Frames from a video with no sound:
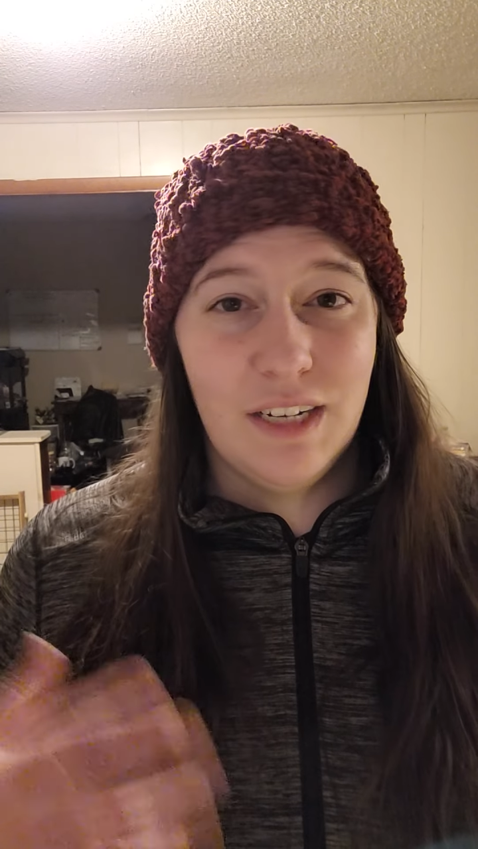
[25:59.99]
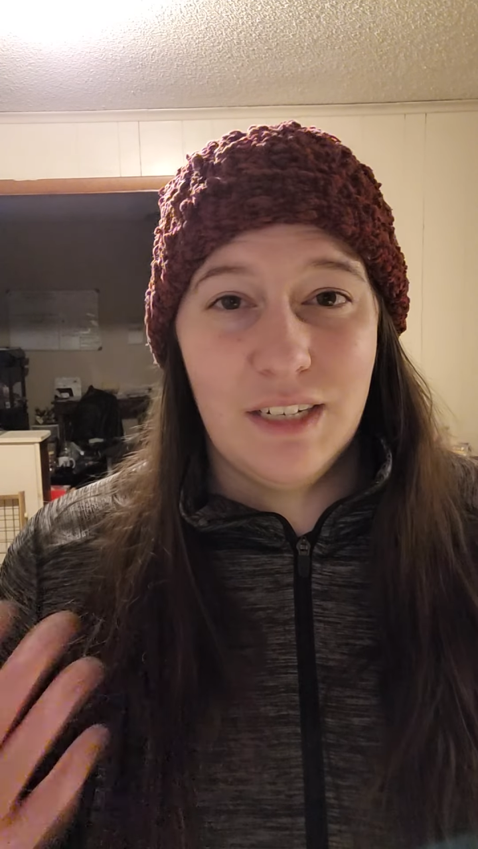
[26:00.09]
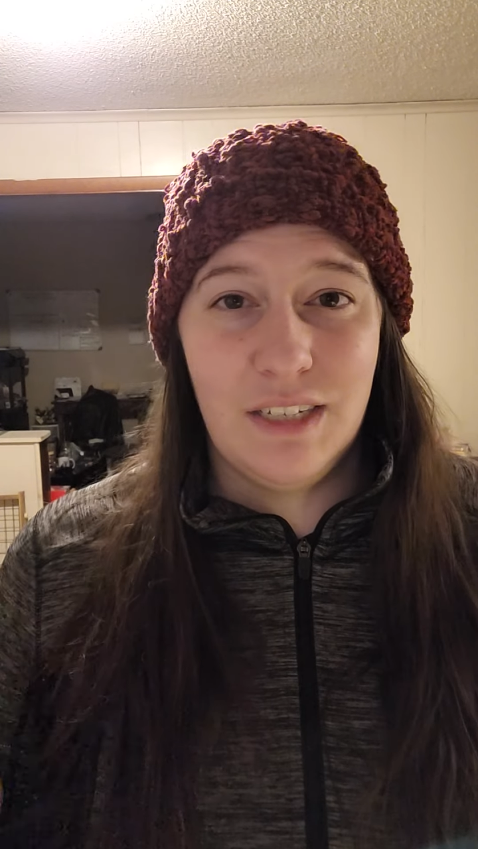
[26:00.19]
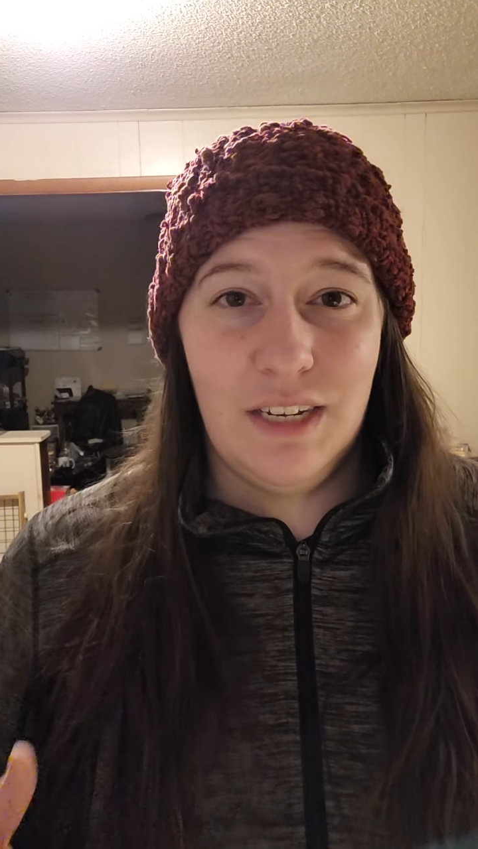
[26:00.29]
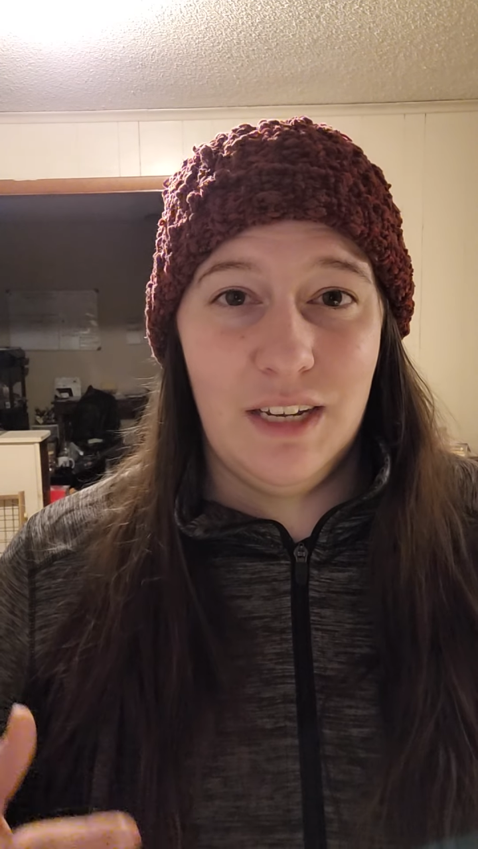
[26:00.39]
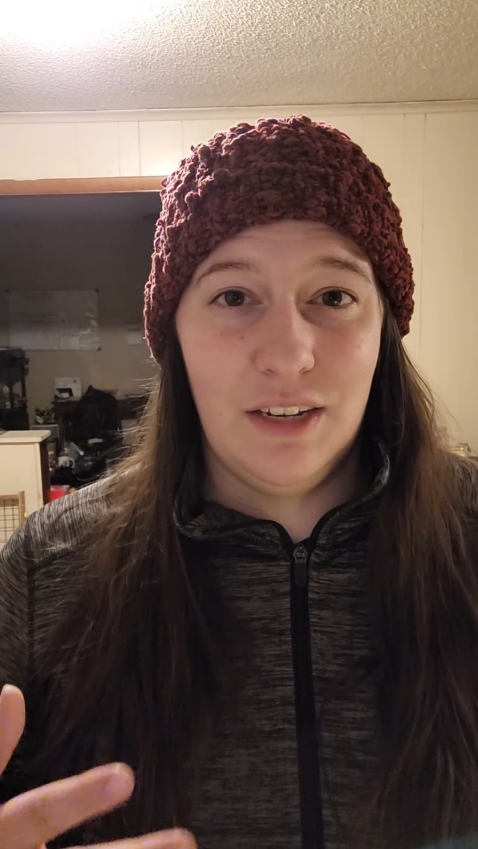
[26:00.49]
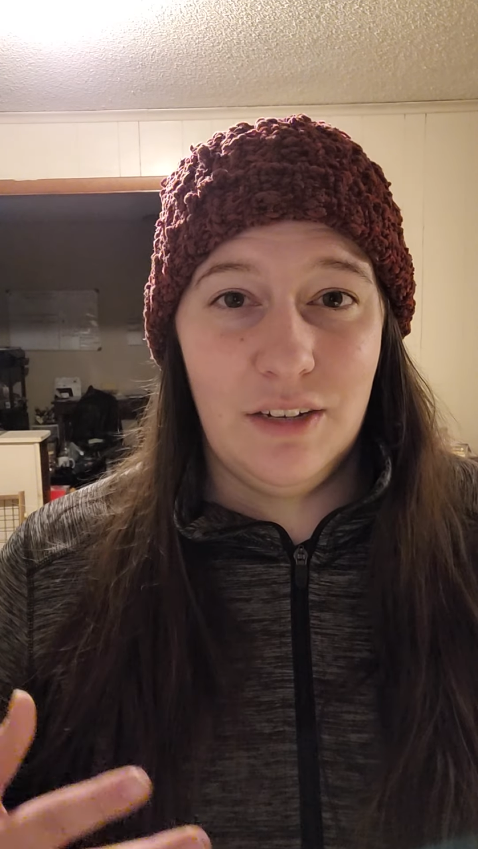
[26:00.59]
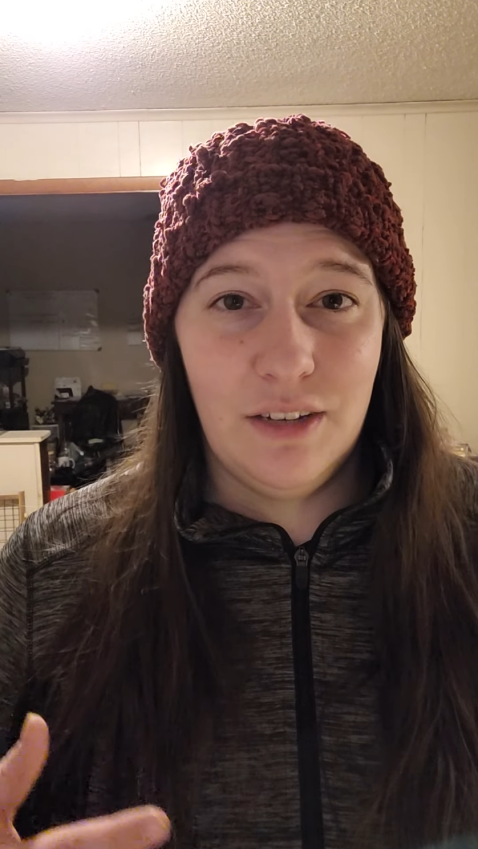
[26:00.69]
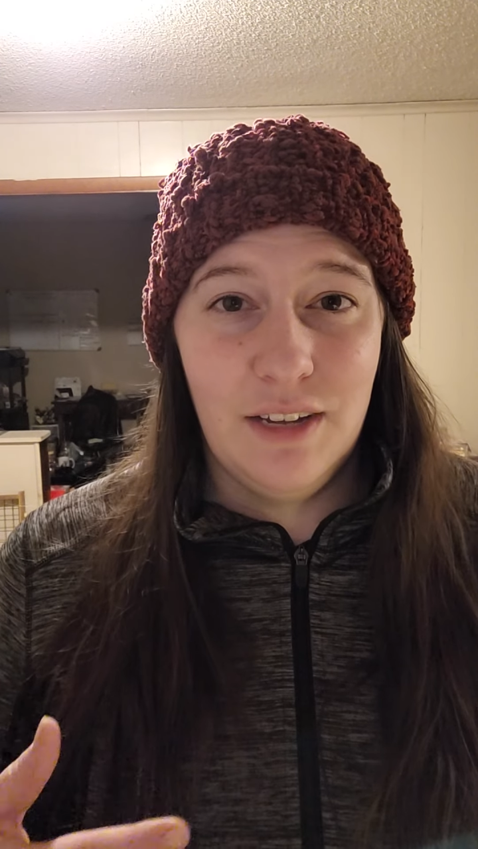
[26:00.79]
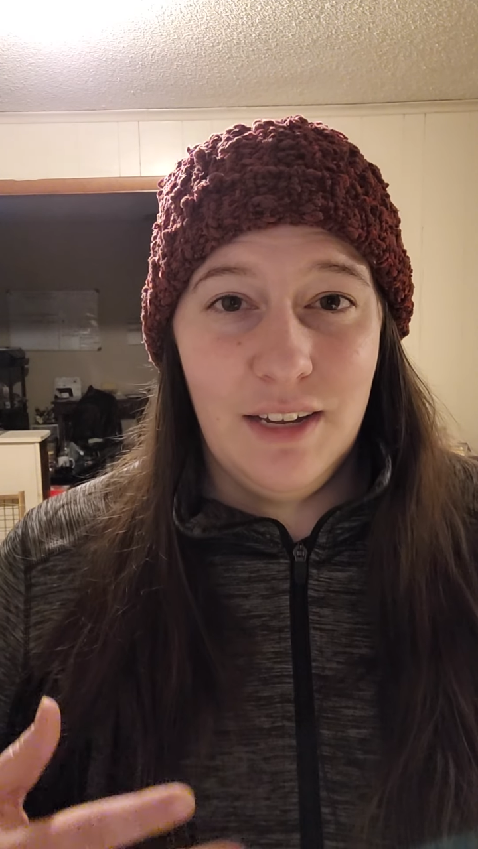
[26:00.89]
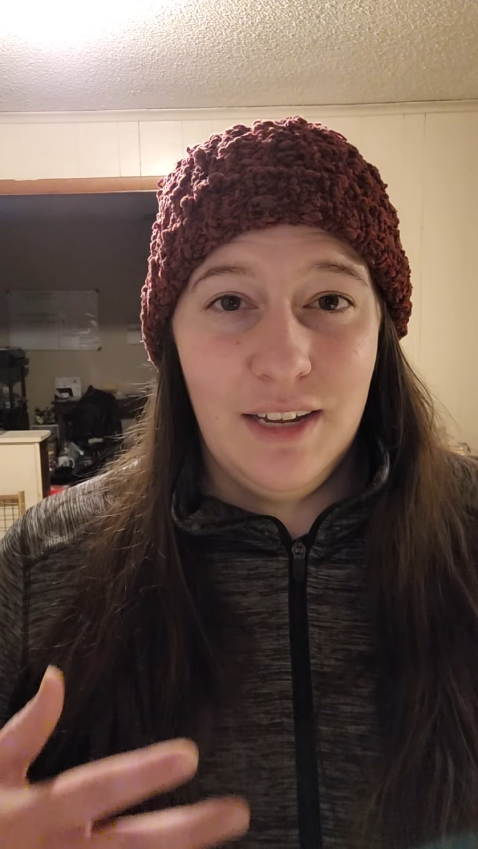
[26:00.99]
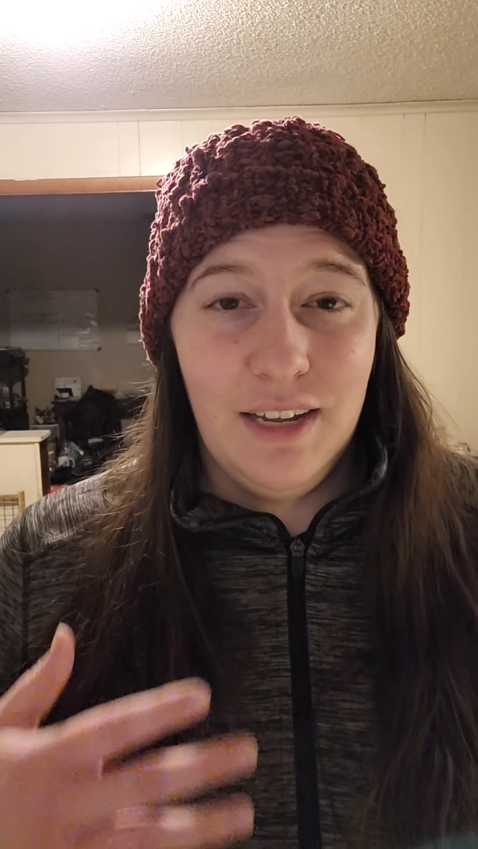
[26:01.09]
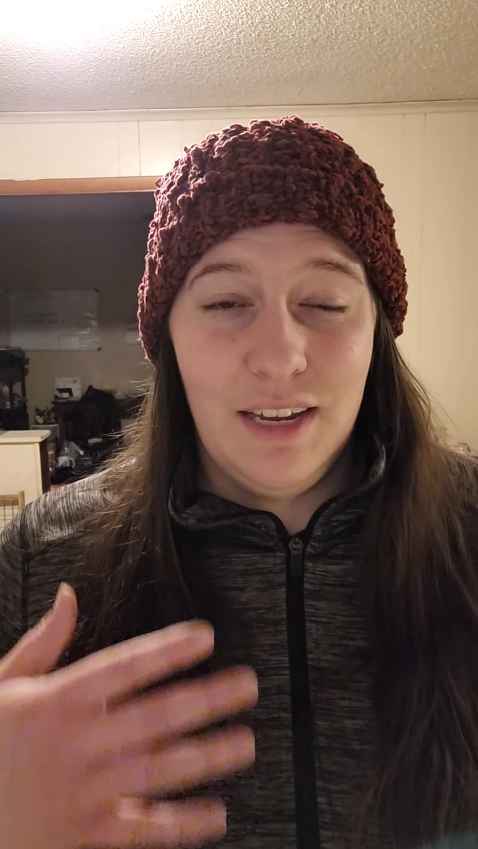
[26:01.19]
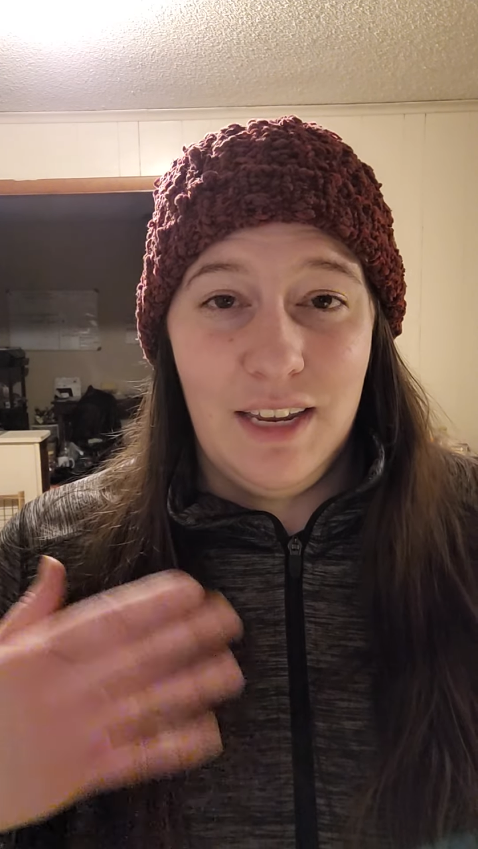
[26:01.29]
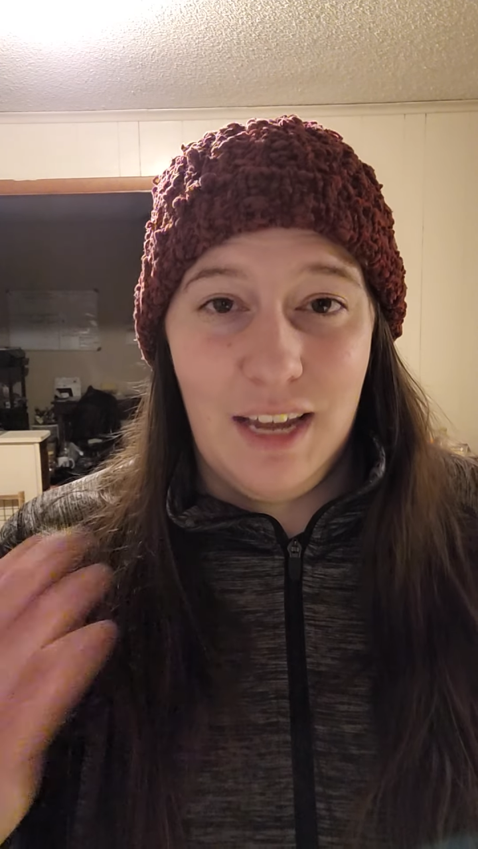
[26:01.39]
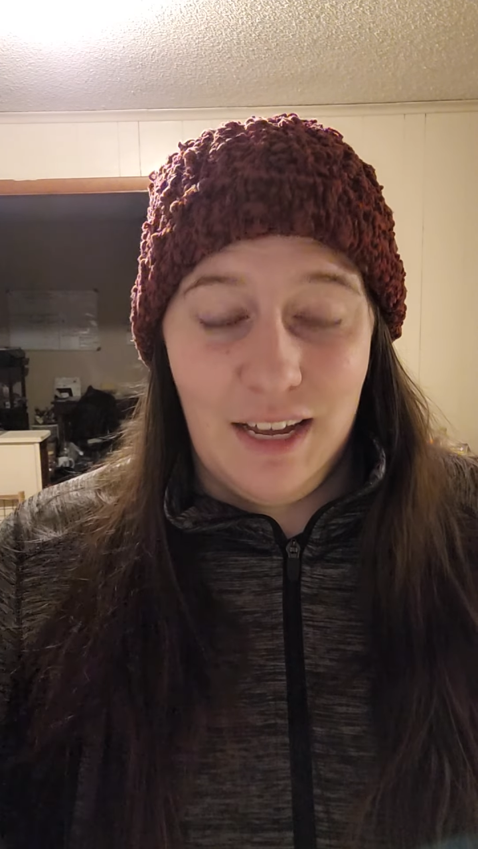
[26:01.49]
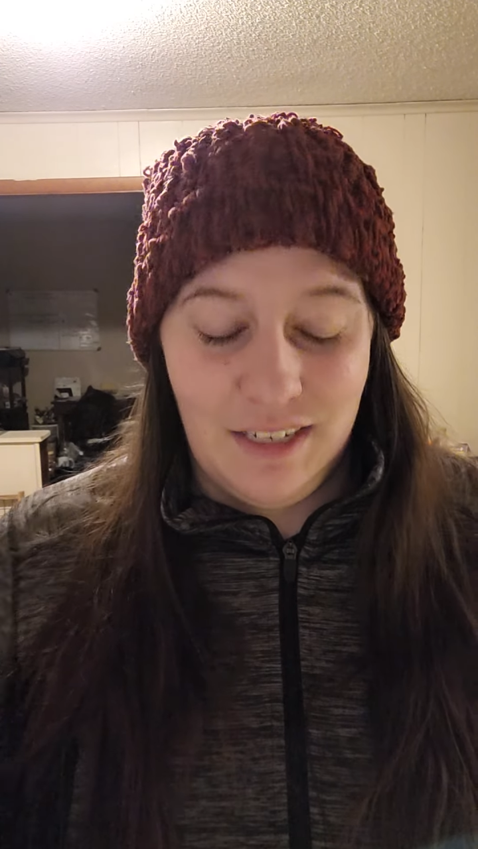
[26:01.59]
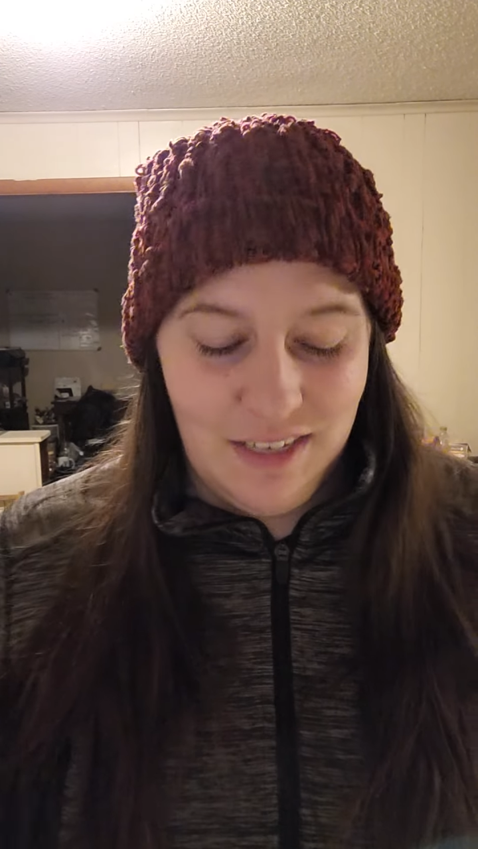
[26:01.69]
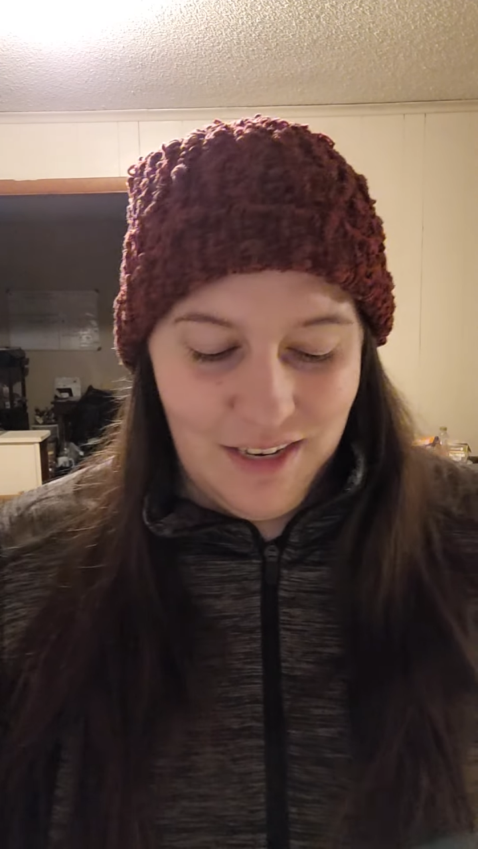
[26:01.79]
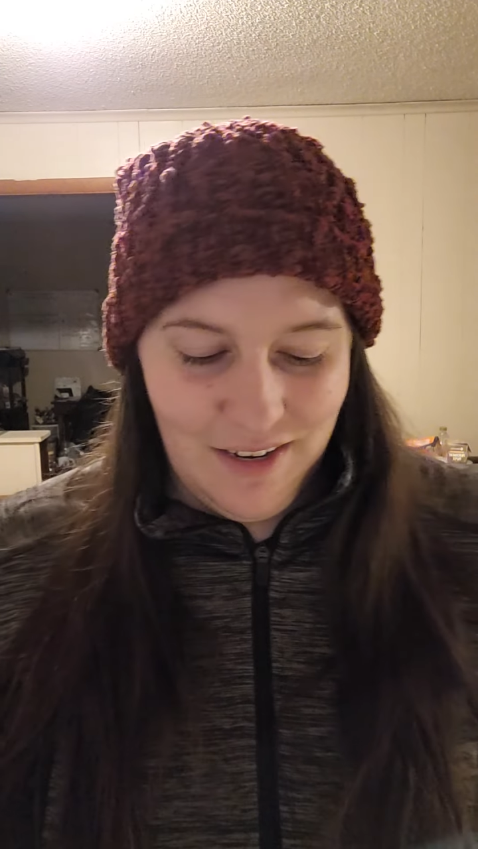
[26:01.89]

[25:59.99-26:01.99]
extent yet.